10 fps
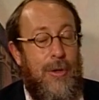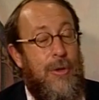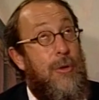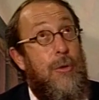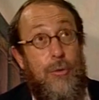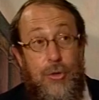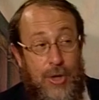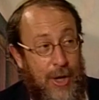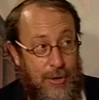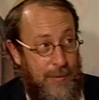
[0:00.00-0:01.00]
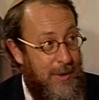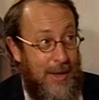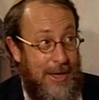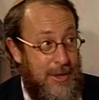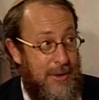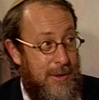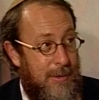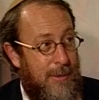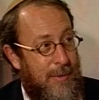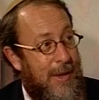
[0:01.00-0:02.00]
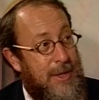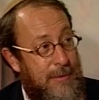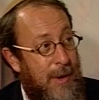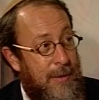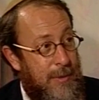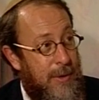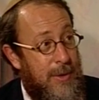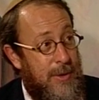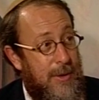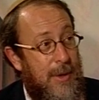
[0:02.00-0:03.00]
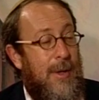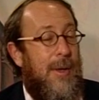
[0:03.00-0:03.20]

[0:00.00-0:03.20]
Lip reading: a huge change over the last 5 years,